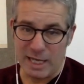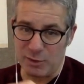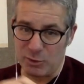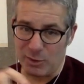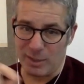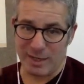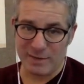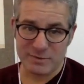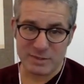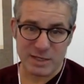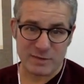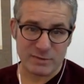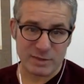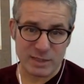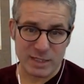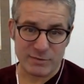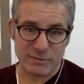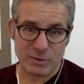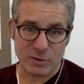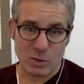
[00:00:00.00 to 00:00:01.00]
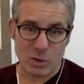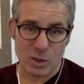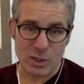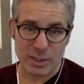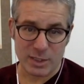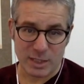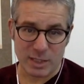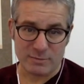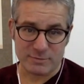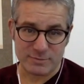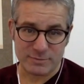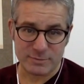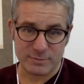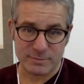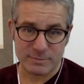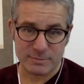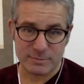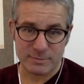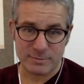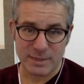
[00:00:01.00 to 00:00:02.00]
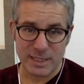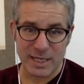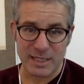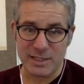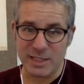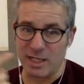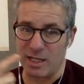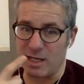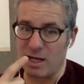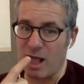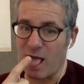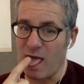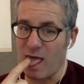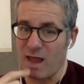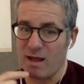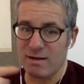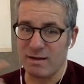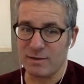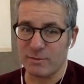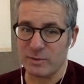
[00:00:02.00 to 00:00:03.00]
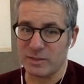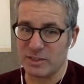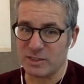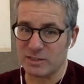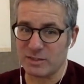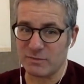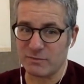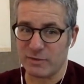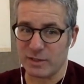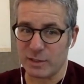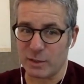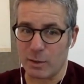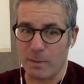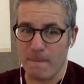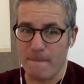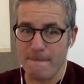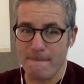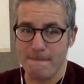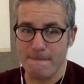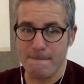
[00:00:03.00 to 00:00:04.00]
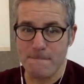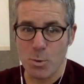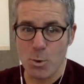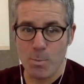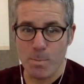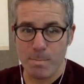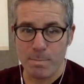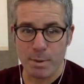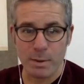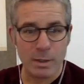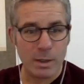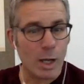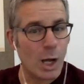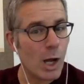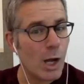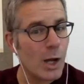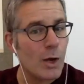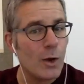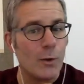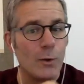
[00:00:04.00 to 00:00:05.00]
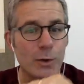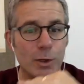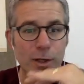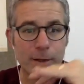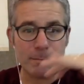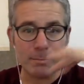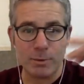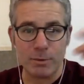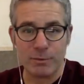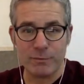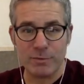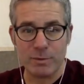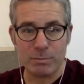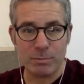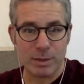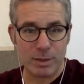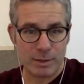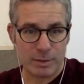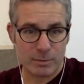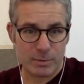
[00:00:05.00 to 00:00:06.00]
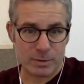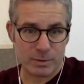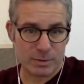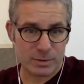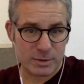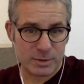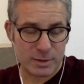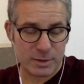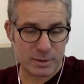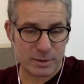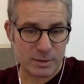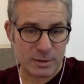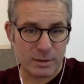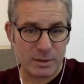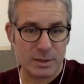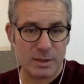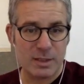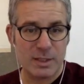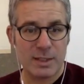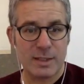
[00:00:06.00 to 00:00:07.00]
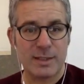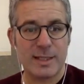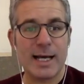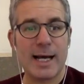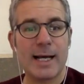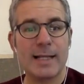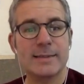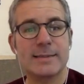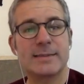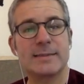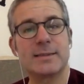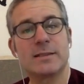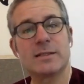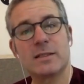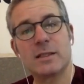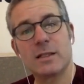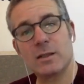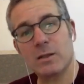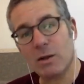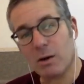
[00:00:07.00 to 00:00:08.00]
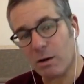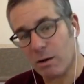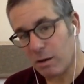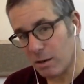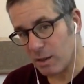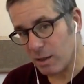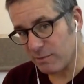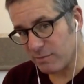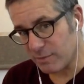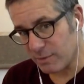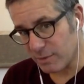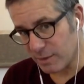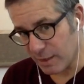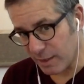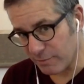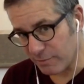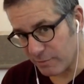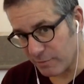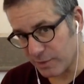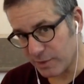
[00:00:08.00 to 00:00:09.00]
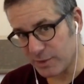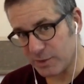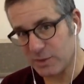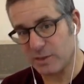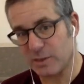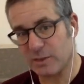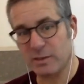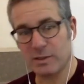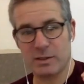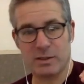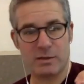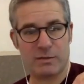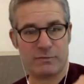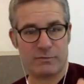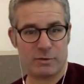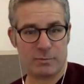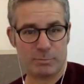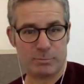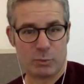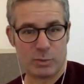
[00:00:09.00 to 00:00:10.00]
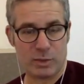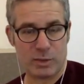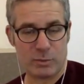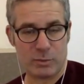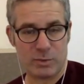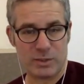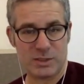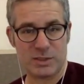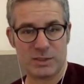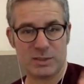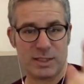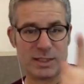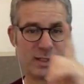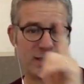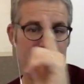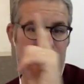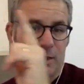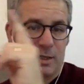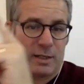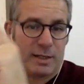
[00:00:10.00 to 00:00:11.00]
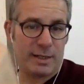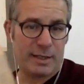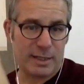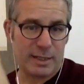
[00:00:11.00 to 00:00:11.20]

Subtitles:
and you have to have a lever long enough, and then with just a finger, boop, you can move the bloody world. Yeah, that's the law of leverage. Firm point on which to stand.